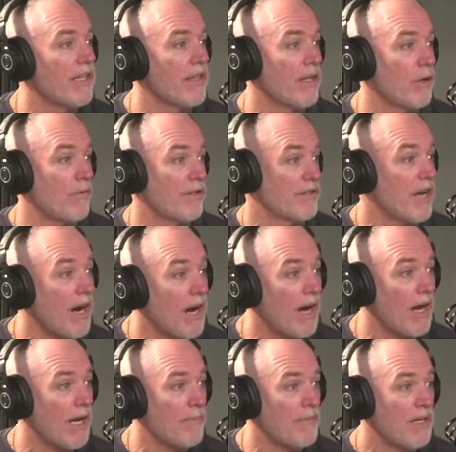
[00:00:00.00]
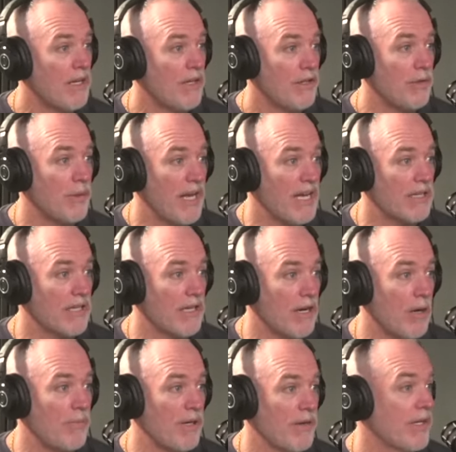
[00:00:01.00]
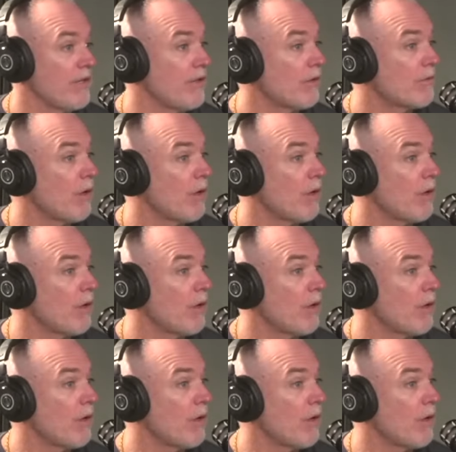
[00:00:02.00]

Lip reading: and then over time, you get the compound annual